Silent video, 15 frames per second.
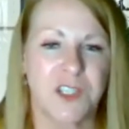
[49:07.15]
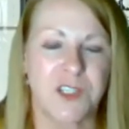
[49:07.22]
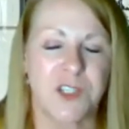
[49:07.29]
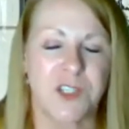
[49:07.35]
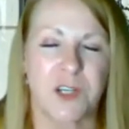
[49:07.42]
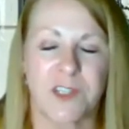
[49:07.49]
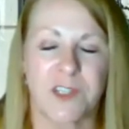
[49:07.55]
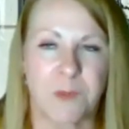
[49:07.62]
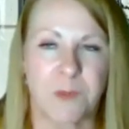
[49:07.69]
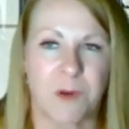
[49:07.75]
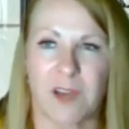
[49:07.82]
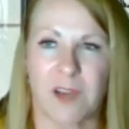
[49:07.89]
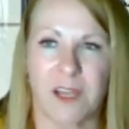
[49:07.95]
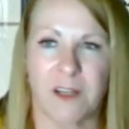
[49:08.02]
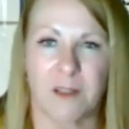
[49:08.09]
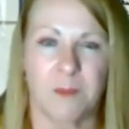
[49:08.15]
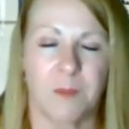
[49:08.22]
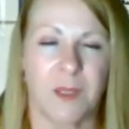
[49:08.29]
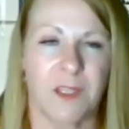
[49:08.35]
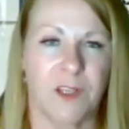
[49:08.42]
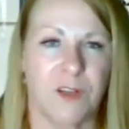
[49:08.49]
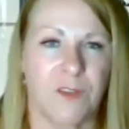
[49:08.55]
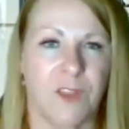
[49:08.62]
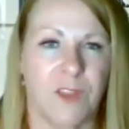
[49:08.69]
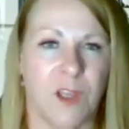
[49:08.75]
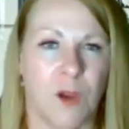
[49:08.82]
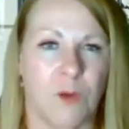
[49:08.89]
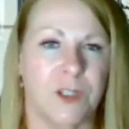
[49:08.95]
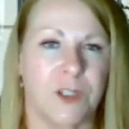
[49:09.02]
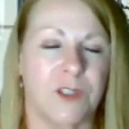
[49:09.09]
service provider, but you're the
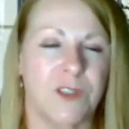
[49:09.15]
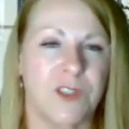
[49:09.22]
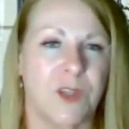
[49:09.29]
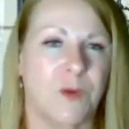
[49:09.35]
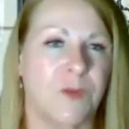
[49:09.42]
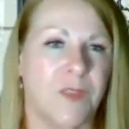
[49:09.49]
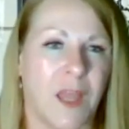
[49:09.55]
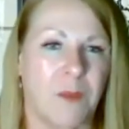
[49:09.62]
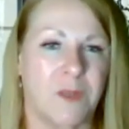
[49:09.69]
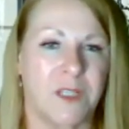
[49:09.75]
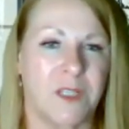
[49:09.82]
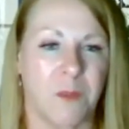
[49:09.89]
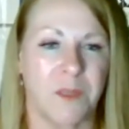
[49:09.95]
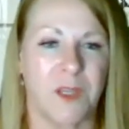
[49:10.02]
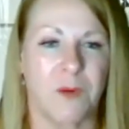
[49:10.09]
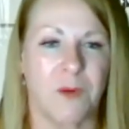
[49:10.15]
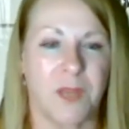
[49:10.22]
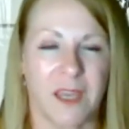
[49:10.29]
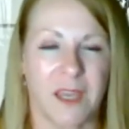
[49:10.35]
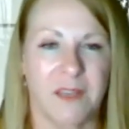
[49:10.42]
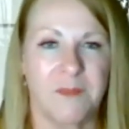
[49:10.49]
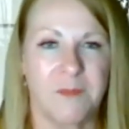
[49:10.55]
owner. So that would not be okay.